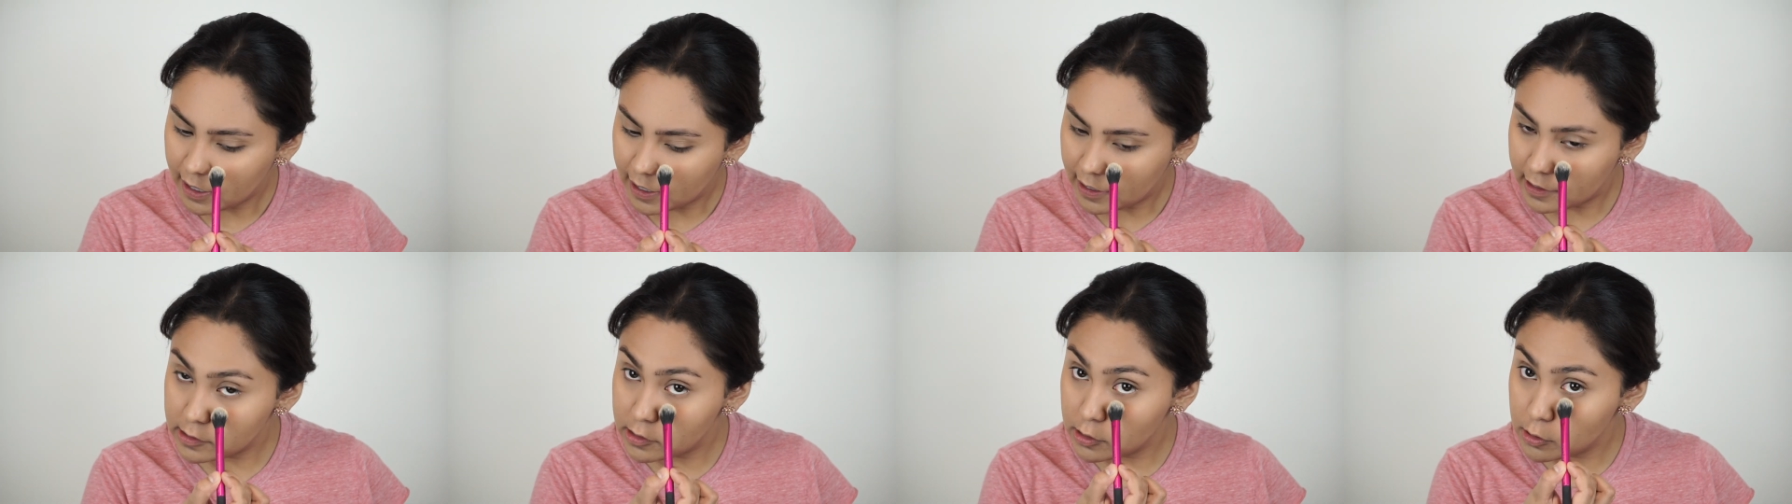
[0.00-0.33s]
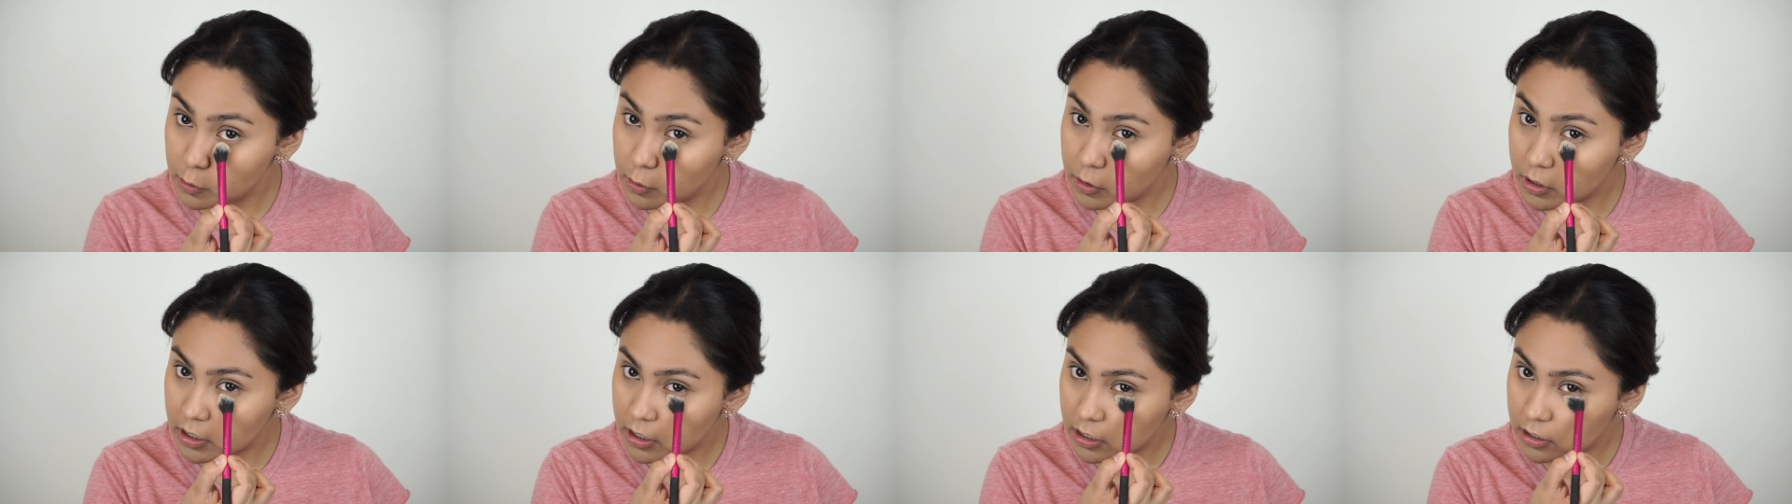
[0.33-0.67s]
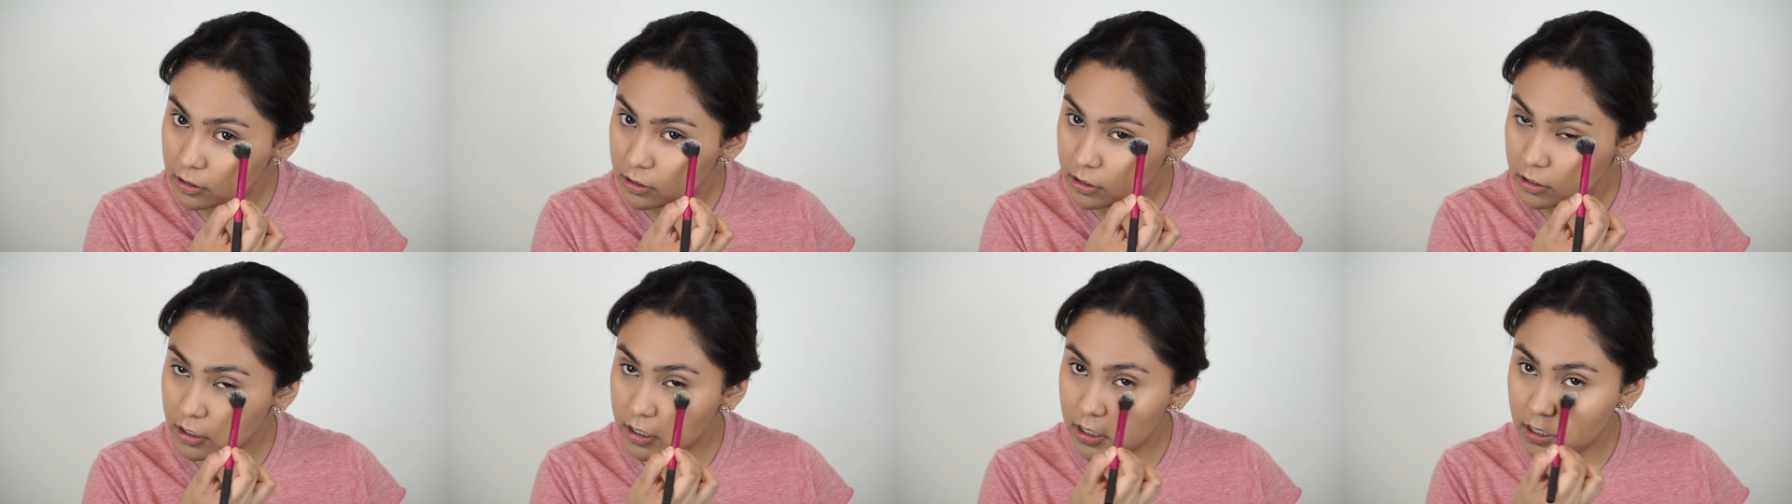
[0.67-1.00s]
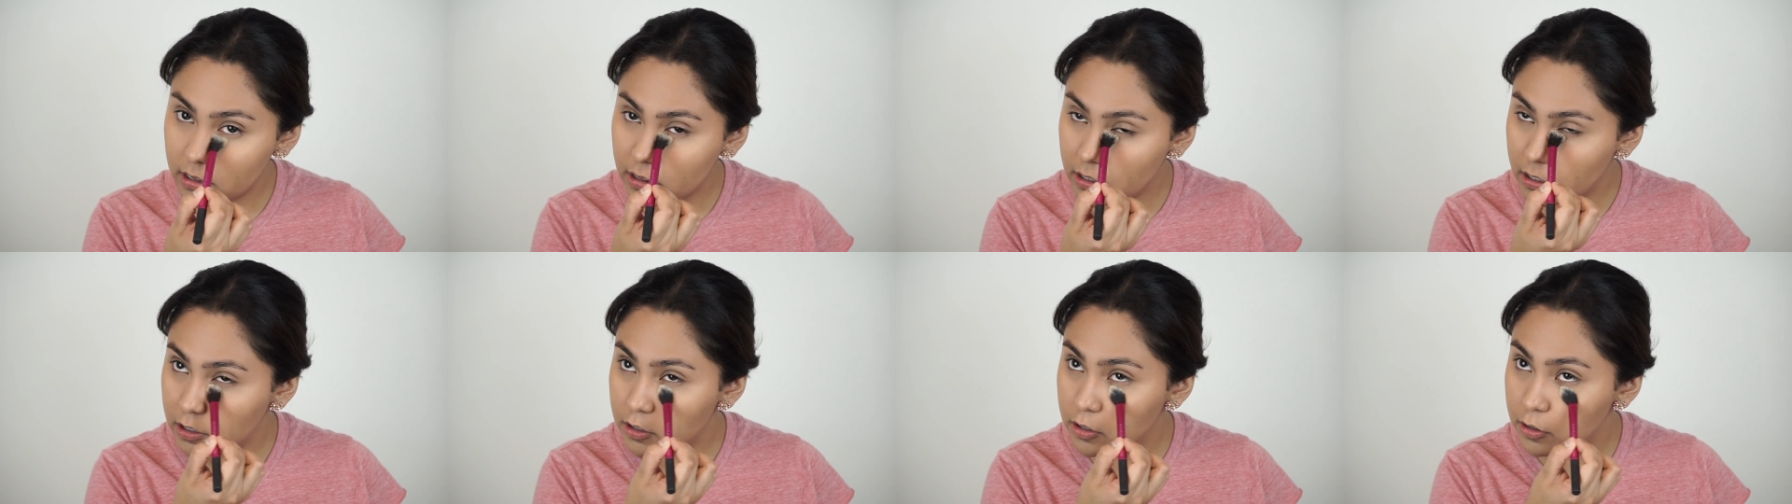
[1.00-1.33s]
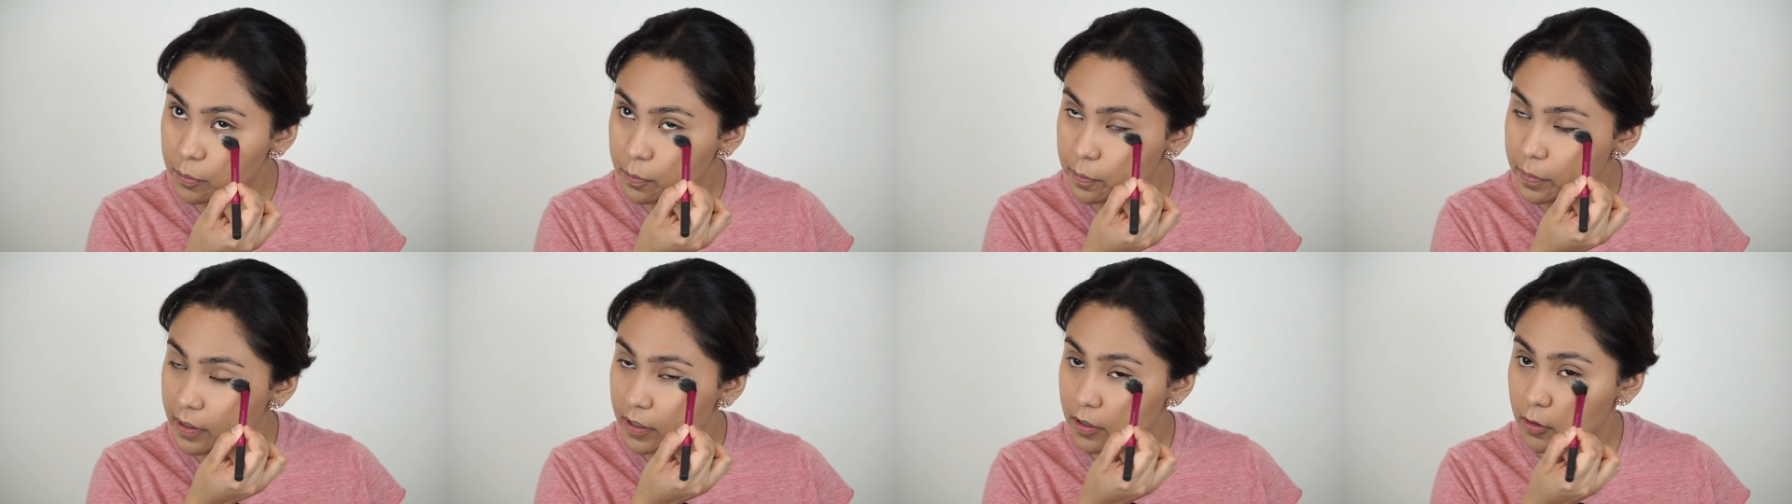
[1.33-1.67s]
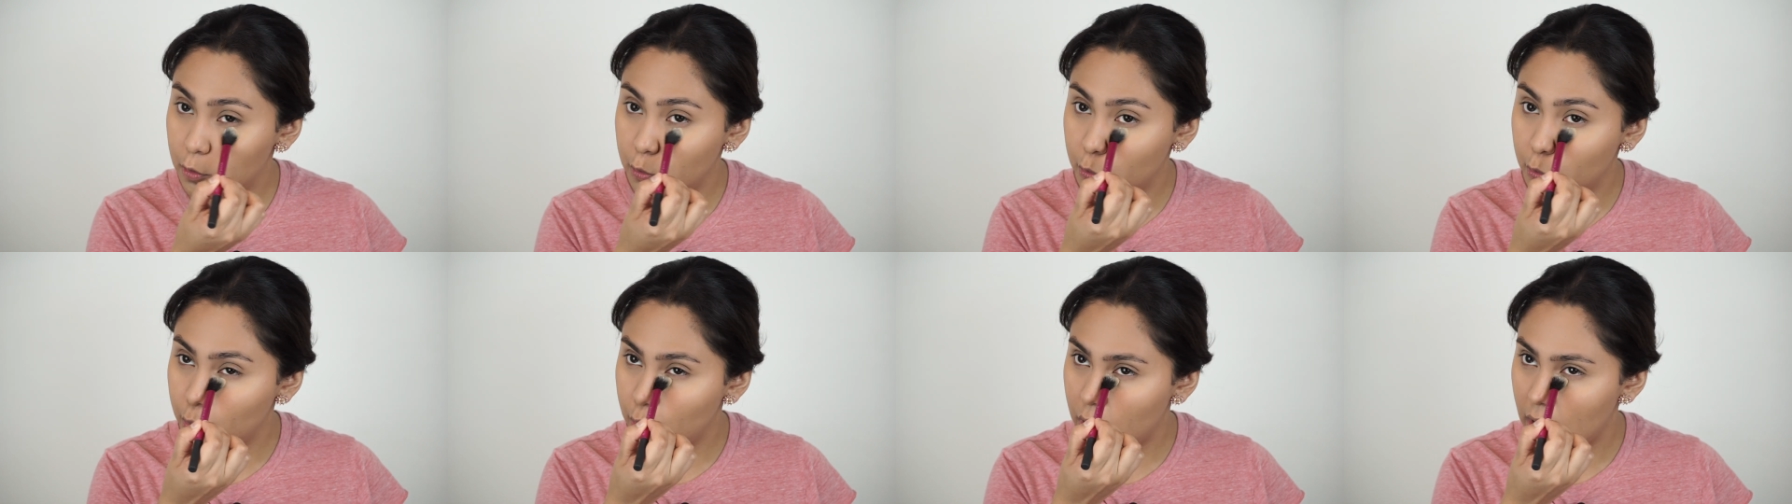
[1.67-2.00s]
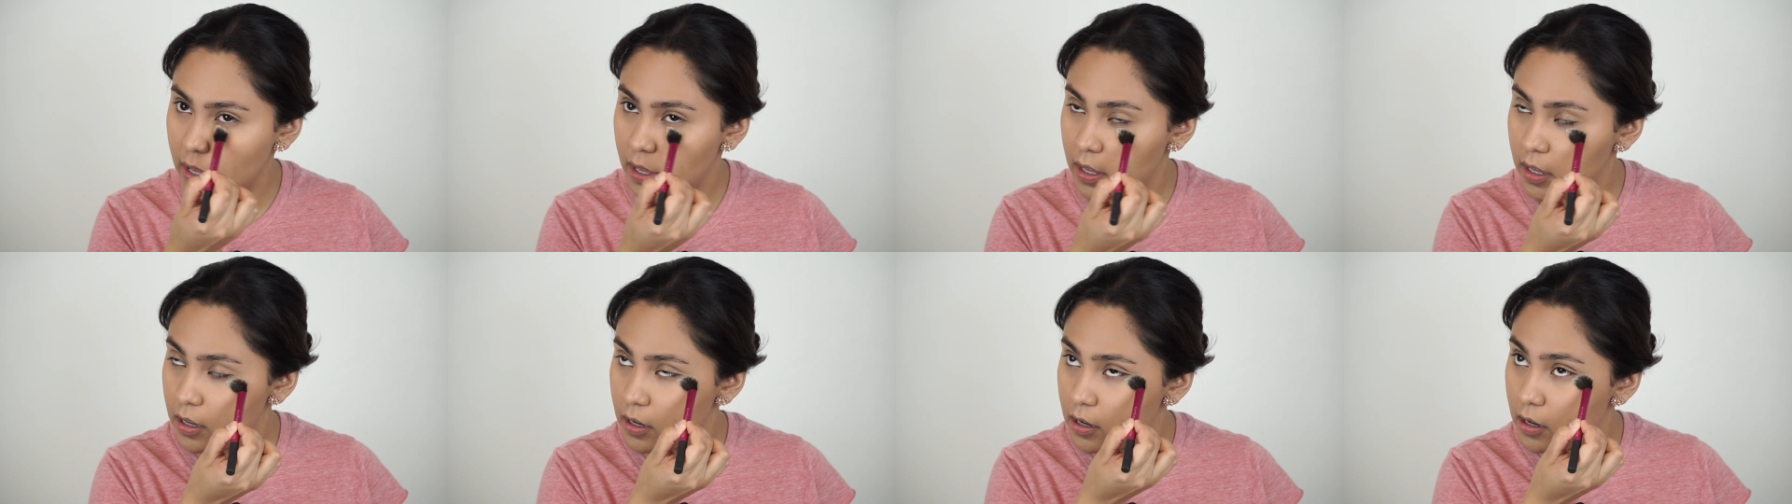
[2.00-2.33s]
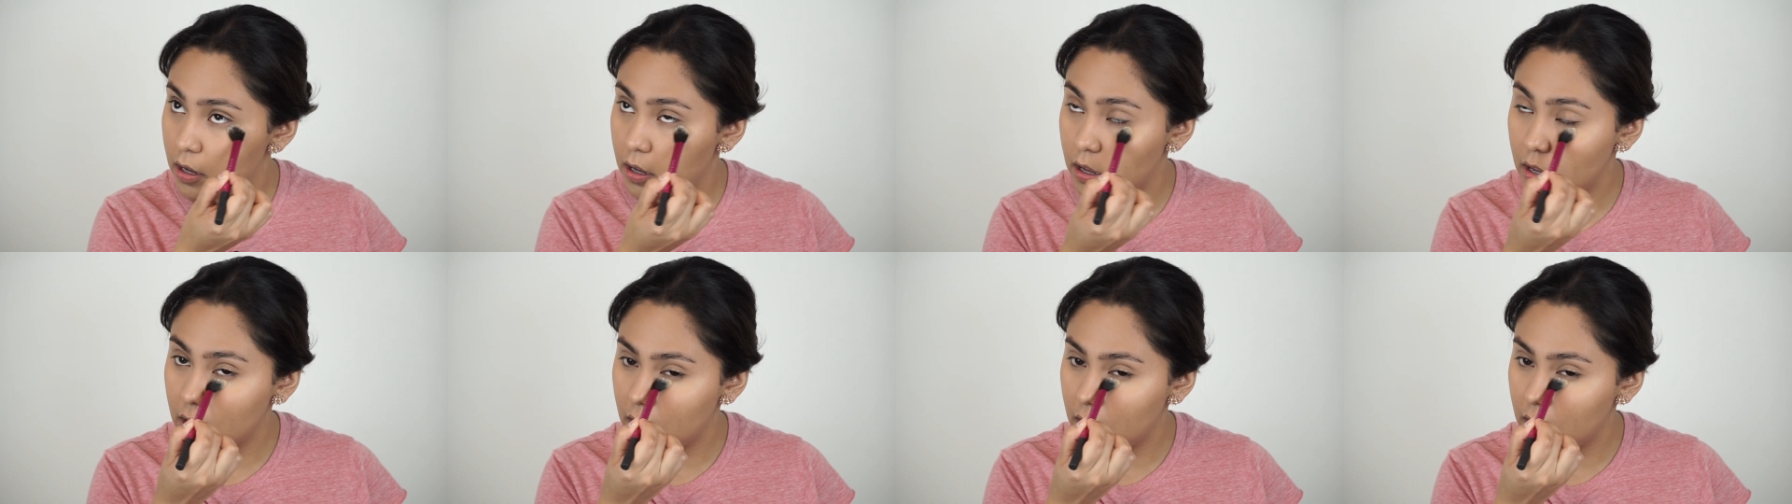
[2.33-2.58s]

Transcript: I do want to look a little bit awake.